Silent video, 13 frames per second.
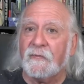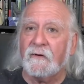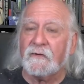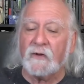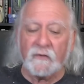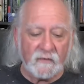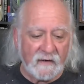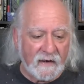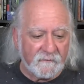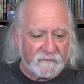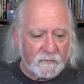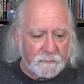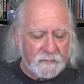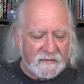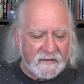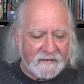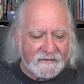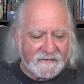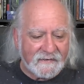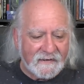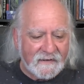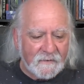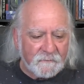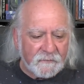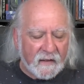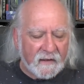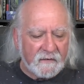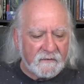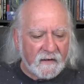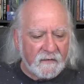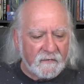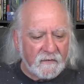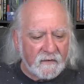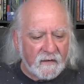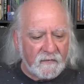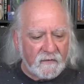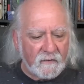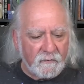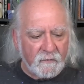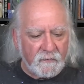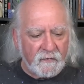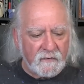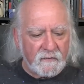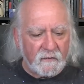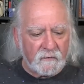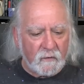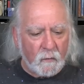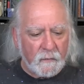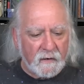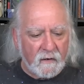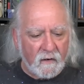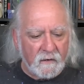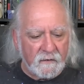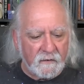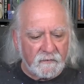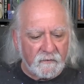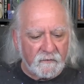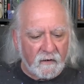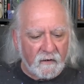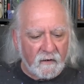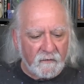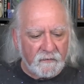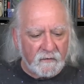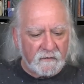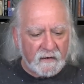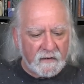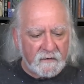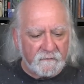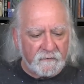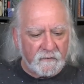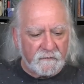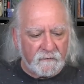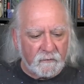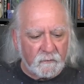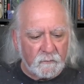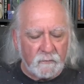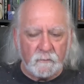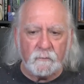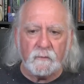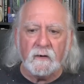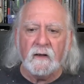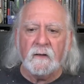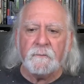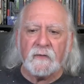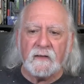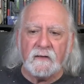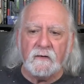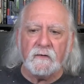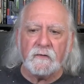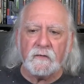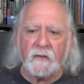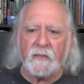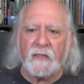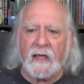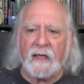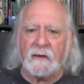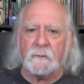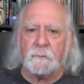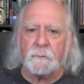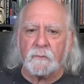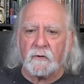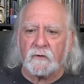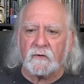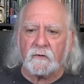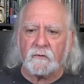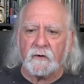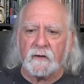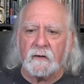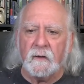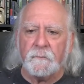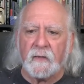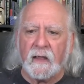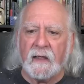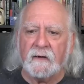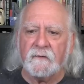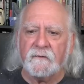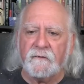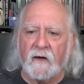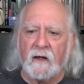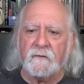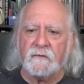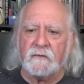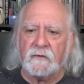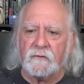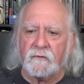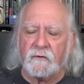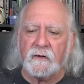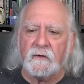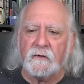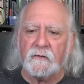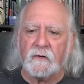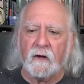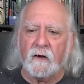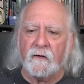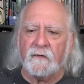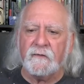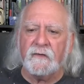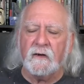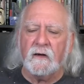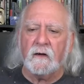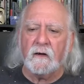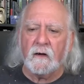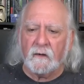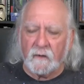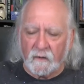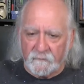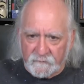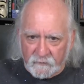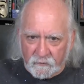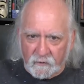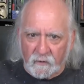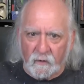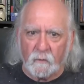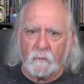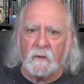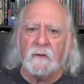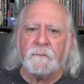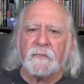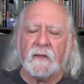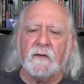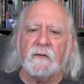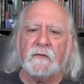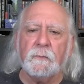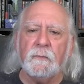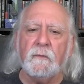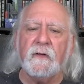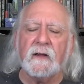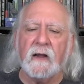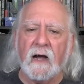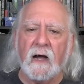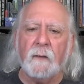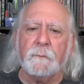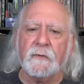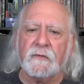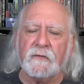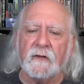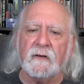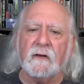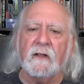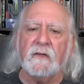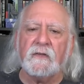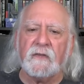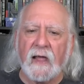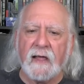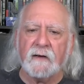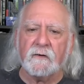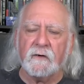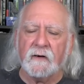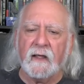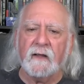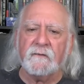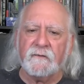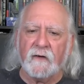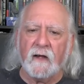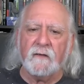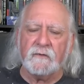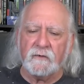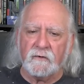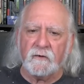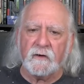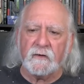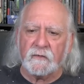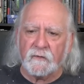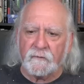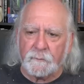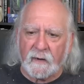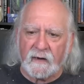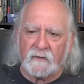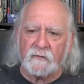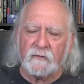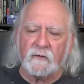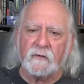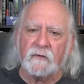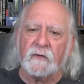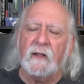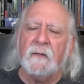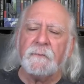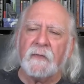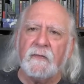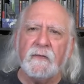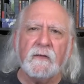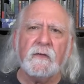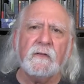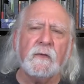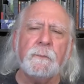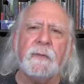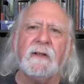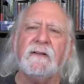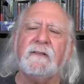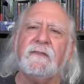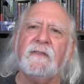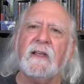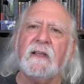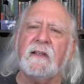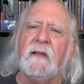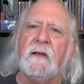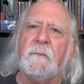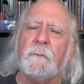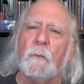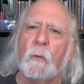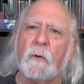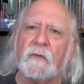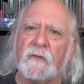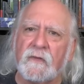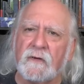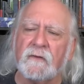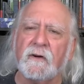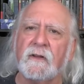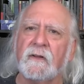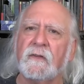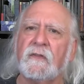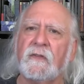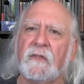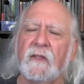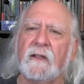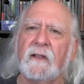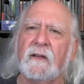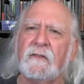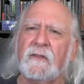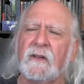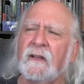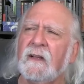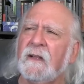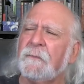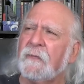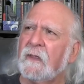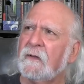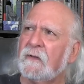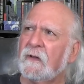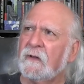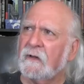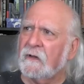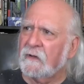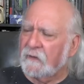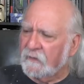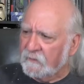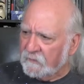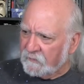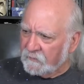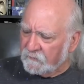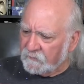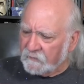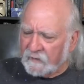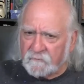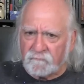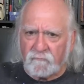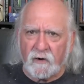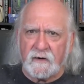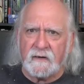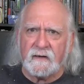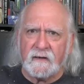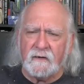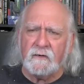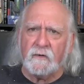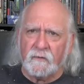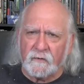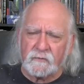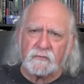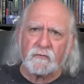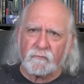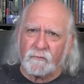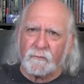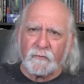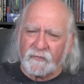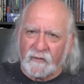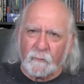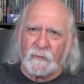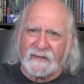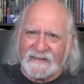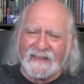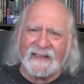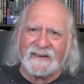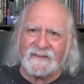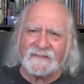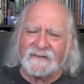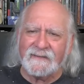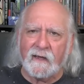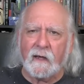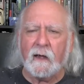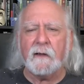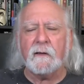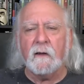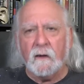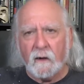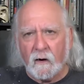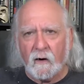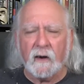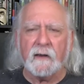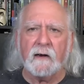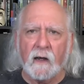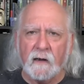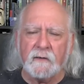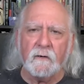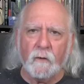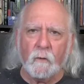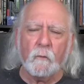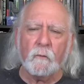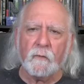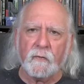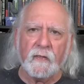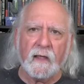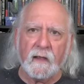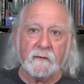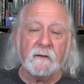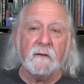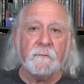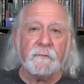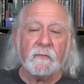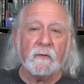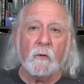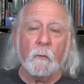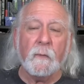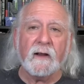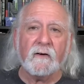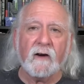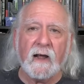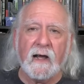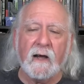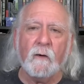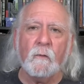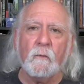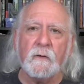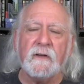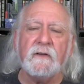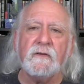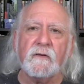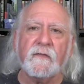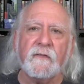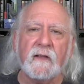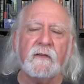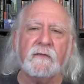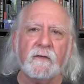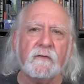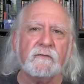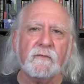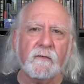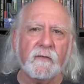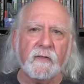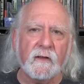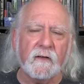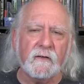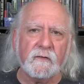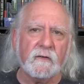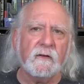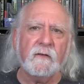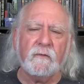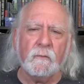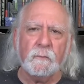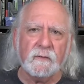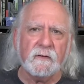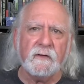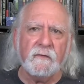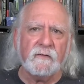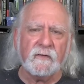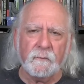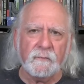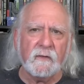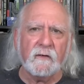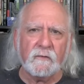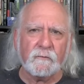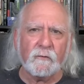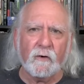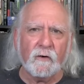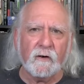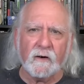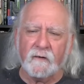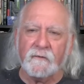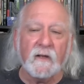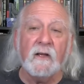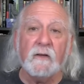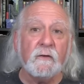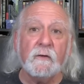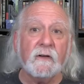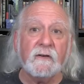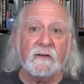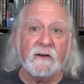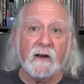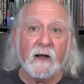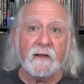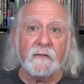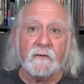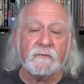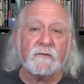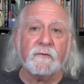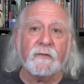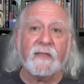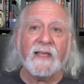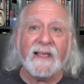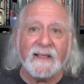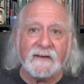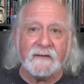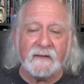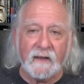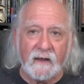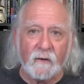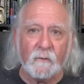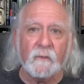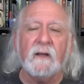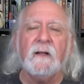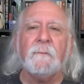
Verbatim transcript: there doesn't have to be any. And and the and the other thing that's going on at the uh, on the day of the full moon is that Mercury at 5 degrees of uh, Virgo is moving opposite Saturn at five degrees of Pisces. And this is a bit of a more serious thing. It's a, it, it, it, there's like running into the truth that we can't deny. All right, I know that no matter how in your face the truth is, if you believe something strong enough, you can deny the truth anyhow.